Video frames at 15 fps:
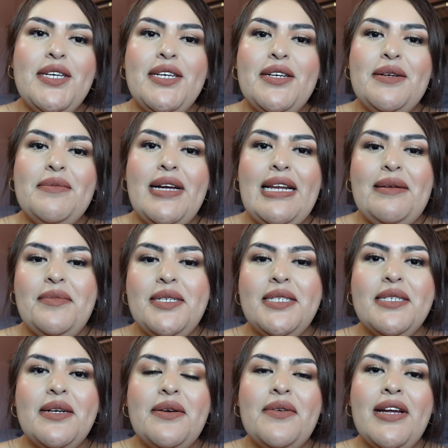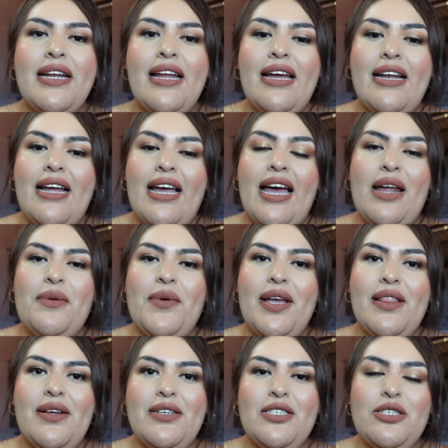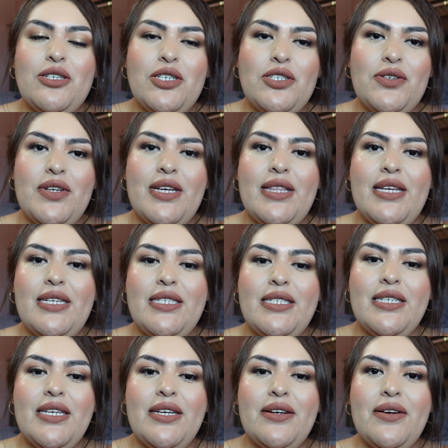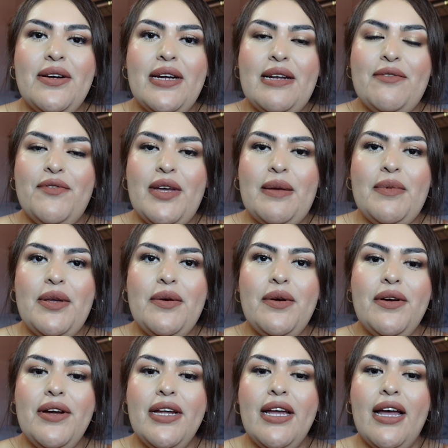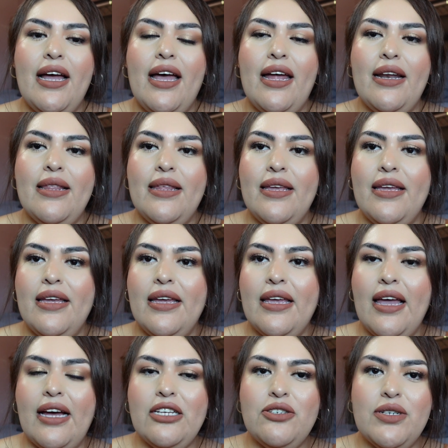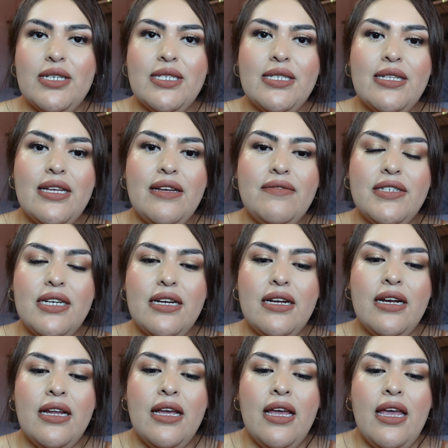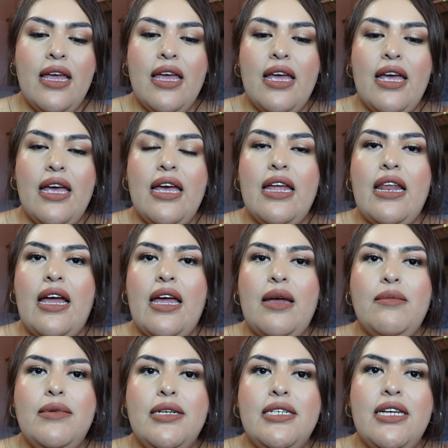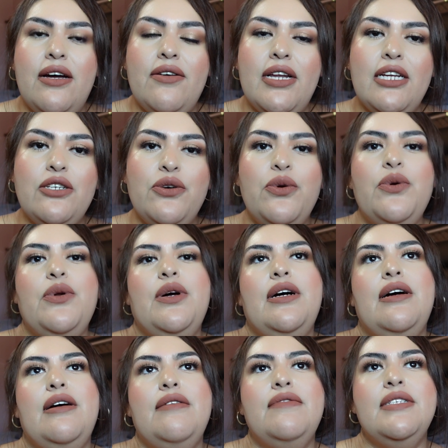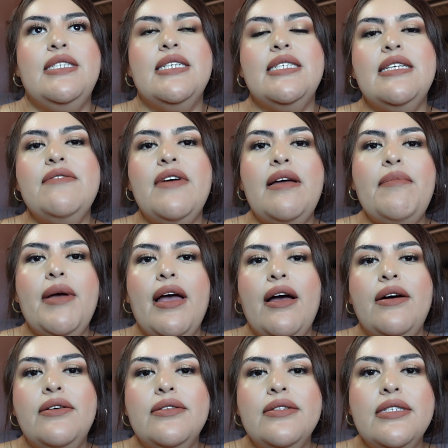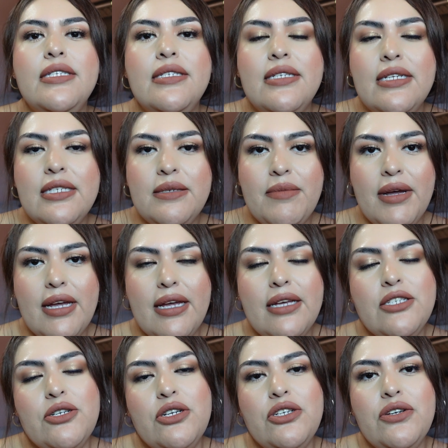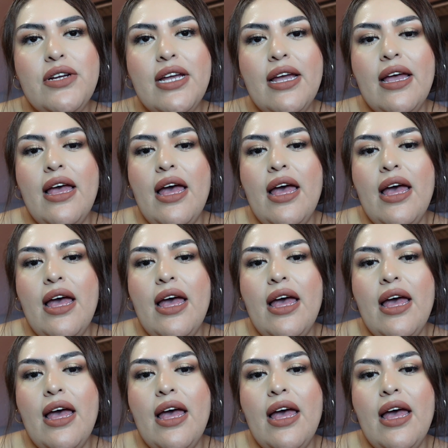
here, my name is Karina and I had weight loss surgery this year in February. I had the gastric sleeve done and I am down a total of 65 pounds since my surgery,